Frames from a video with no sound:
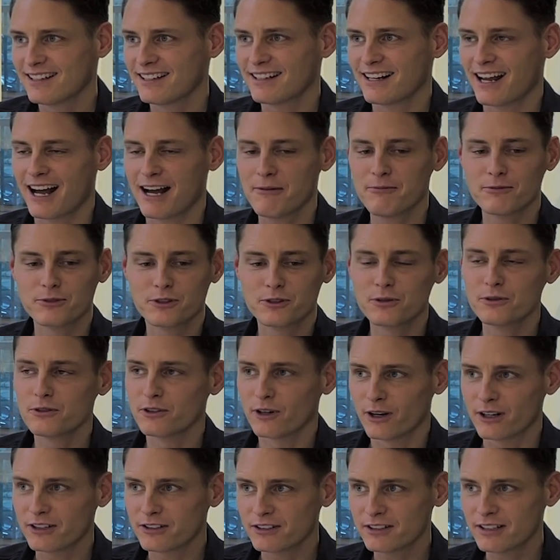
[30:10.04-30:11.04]
Then I'm too
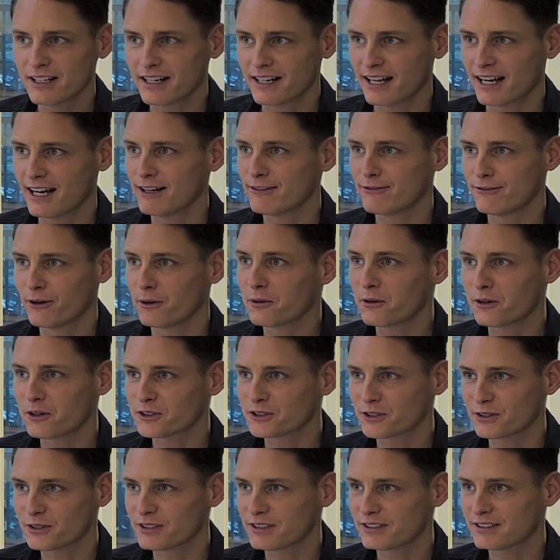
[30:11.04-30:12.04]
noisy, and I have phone
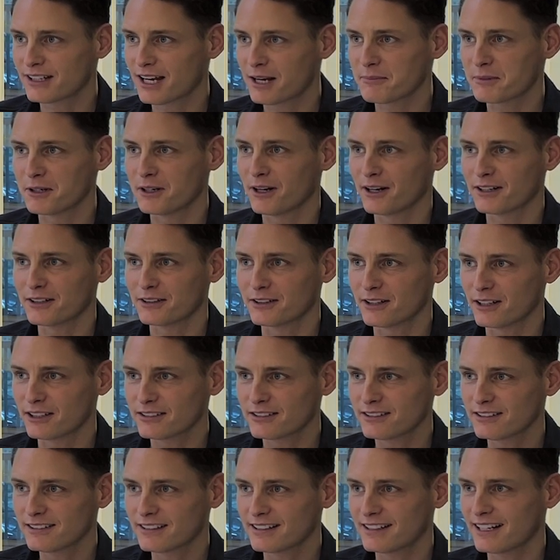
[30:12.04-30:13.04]
calls all the time, and Lotte
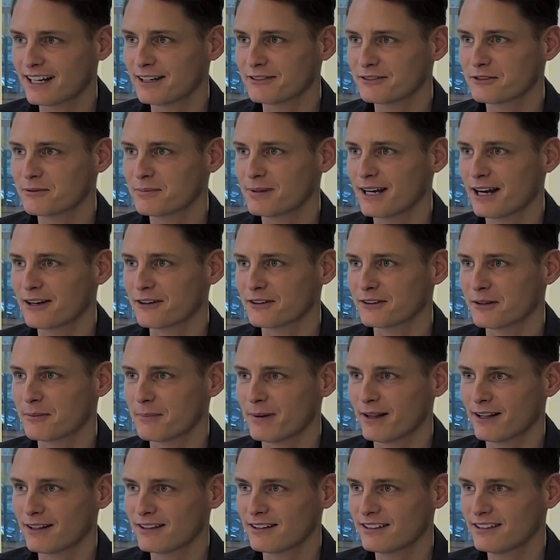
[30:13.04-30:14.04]
doesn't. Then I have to be out on the
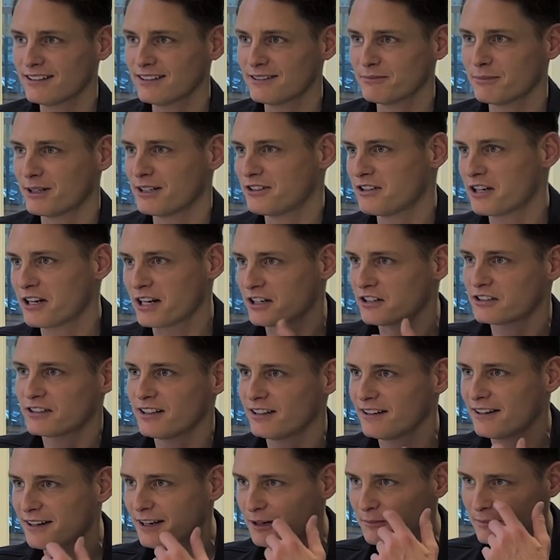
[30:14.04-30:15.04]
balcony, but she can
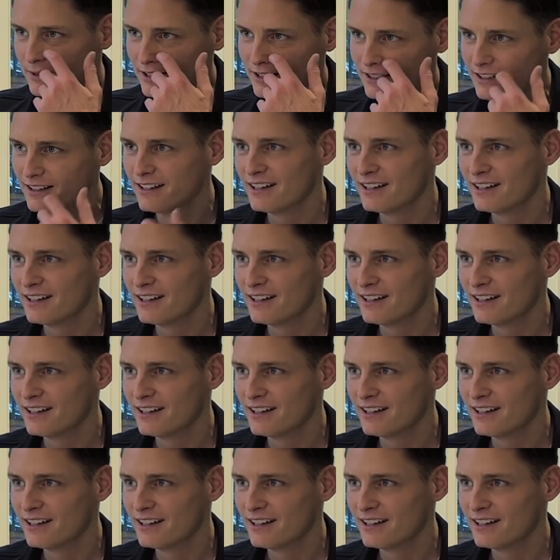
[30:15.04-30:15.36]
still hear me.